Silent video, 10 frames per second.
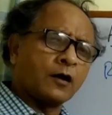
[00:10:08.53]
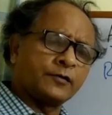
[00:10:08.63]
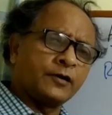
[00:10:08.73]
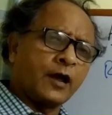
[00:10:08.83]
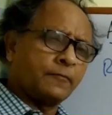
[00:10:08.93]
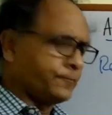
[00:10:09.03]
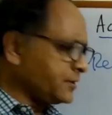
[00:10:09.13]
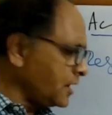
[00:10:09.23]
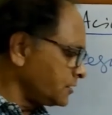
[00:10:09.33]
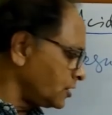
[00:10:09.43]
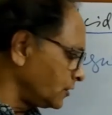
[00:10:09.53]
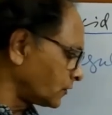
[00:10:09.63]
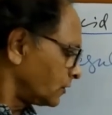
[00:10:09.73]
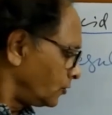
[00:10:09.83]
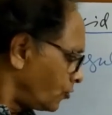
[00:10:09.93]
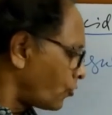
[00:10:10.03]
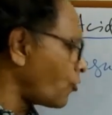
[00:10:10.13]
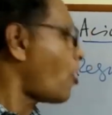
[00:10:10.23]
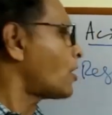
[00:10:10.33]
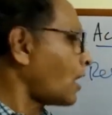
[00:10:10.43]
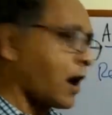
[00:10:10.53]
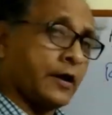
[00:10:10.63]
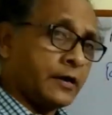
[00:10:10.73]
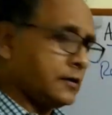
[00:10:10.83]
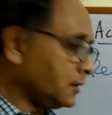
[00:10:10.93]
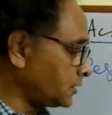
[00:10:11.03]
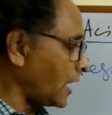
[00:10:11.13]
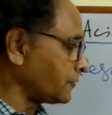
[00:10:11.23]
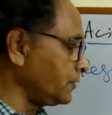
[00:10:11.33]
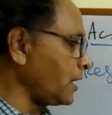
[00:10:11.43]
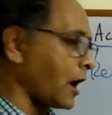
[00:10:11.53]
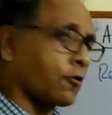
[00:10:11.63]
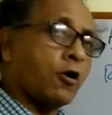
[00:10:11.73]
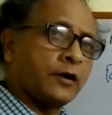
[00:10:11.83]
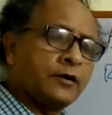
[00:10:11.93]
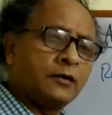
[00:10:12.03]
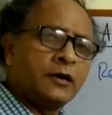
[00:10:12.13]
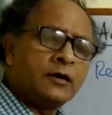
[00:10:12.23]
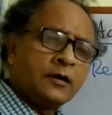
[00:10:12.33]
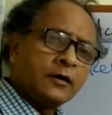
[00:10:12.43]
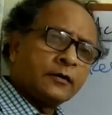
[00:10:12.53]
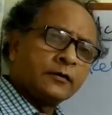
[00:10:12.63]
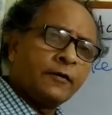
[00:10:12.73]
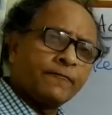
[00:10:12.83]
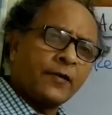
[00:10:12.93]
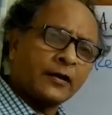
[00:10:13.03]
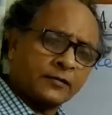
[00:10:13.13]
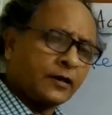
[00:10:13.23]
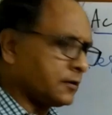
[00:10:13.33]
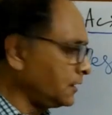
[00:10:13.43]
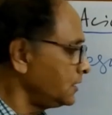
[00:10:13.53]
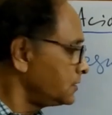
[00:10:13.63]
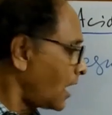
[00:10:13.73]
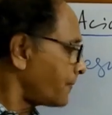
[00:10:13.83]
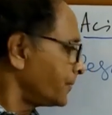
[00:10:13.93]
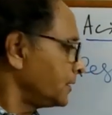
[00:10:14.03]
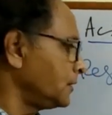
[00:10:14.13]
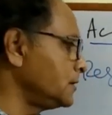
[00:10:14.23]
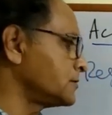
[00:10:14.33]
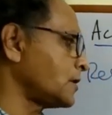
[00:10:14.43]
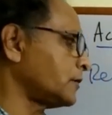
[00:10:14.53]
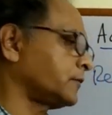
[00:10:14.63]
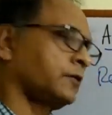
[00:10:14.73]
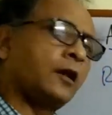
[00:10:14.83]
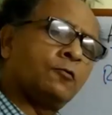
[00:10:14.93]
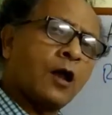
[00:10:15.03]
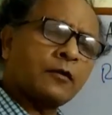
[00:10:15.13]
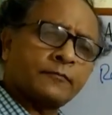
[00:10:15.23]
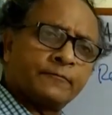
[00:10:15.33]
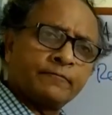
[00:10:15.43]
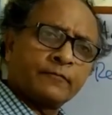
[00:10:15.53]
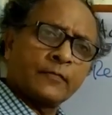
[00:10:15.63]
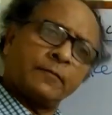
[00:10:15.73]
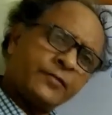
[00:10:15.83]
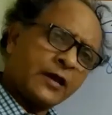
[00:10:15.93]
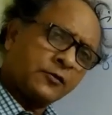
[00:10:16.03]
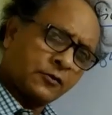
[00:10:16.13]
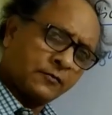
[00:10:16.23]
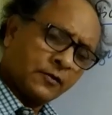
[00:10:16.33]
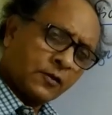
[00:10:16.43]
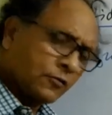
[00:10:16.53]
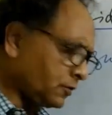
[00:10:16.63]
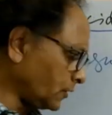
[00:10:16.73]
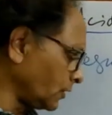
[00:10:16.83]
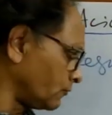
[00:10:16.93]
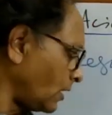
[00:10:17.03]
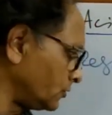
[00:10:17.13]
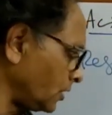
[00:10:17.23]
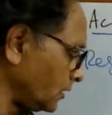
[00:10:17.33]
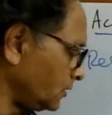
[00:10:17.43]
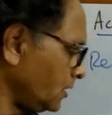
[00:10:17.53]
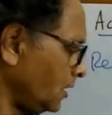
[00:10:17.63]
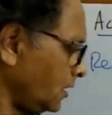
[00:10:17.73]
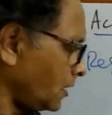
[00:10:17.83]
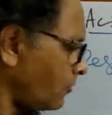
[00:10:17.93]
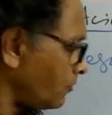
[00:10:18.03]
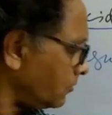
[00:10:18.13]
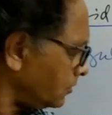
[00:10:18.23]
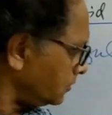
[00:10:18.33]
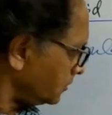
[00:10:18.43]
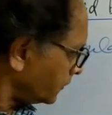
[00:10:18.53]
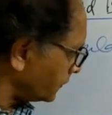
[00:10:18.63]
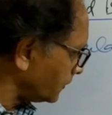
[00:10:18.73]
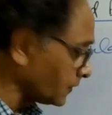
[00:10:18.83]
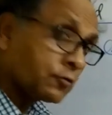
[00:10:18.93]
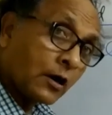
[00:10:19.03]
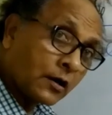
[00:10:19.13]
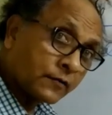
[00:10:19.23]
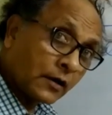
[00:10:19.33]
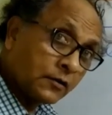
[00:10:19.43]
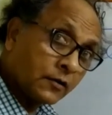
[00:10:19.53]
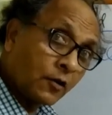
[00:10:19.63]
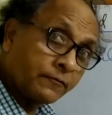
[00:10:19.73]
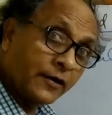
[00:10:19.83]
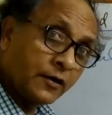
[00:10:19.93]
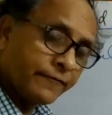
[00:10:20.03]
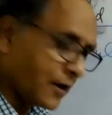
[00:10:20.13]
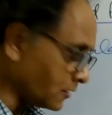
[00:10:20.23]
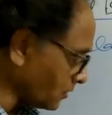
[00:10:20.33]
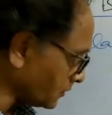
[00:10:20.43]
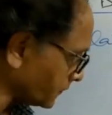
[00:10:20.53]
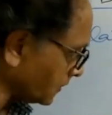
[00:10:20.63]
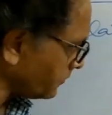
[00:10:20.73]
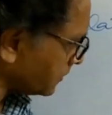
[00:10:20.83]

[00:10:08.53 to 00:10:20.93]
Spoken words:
arterial pH is low or high, that will accordingly reflected in the intracellular pH. So this is one thing. Now this is easy to understand. This is not very difficult to understand.